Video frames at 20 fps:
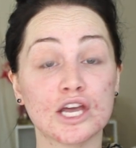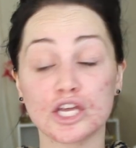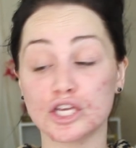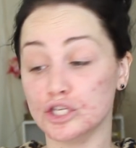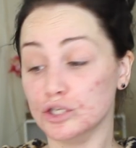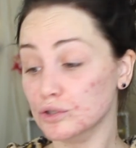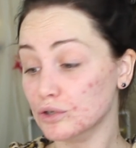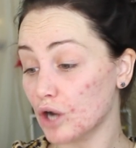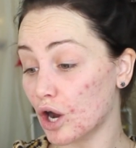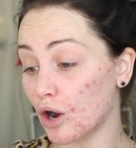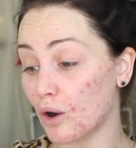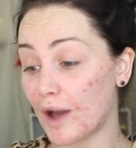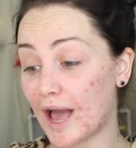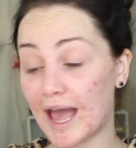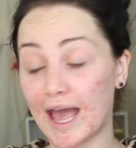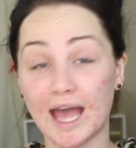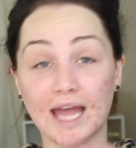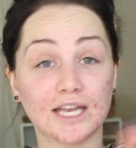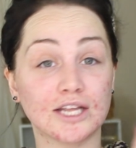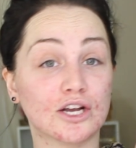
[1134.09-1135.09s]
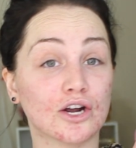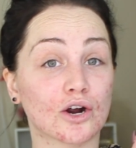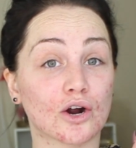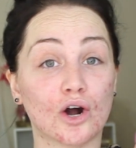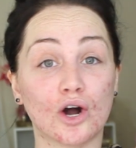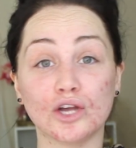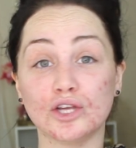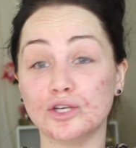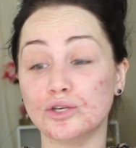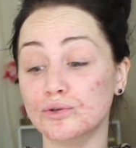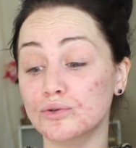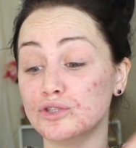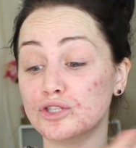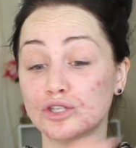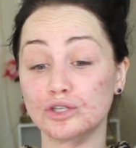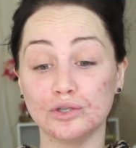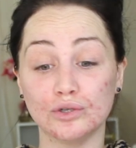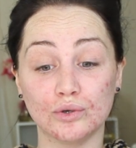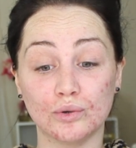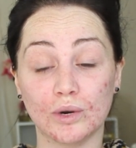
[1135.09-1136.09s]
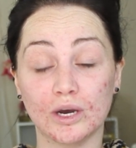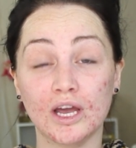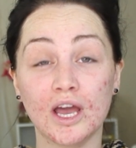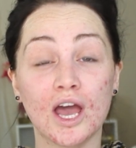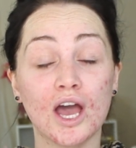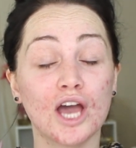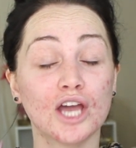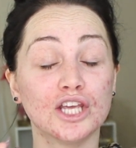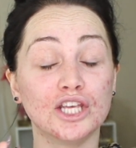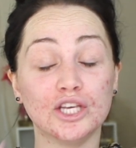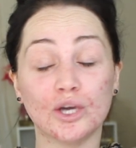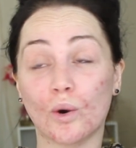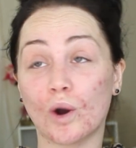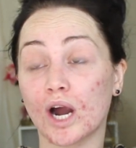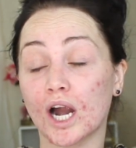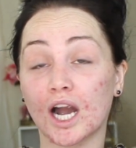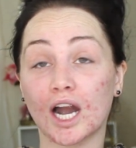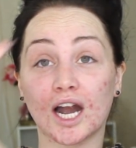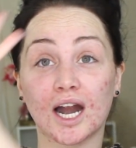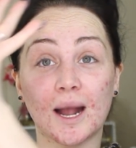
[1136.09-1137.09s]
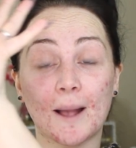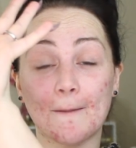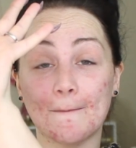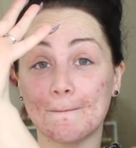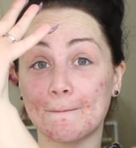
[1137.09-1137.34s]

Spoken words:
you go ahead, girl, you do your